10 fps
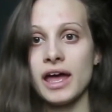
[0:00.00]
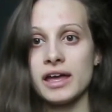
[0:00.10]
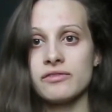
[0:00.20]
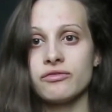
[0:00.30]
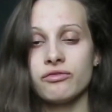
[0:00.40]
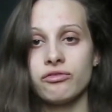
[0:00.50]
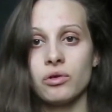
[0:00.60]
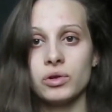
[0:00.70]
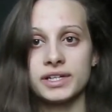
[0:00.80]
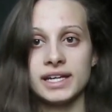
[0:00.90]
a
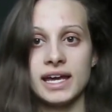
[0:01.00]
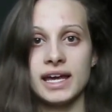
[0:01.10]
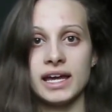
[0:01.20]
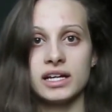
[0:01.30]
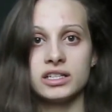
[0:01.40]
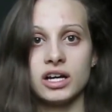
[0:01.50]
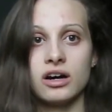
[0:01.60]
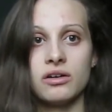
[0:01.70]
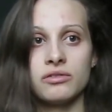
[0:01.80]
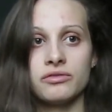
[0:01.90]
full can
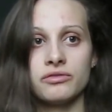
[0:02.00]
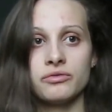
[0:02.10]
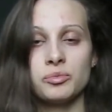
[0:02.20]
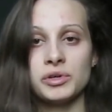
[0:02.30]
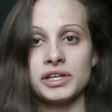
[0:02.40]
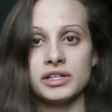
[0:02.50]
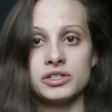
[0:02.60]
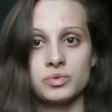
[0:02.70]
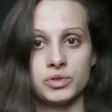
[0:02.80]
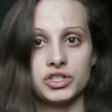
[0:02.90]
of
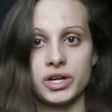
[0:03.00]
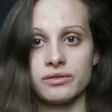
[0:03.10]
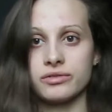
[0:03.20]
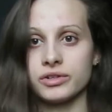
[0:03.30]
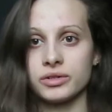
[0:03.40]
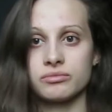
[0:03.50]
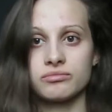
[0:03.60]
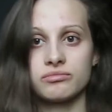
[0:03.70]
beans, whichever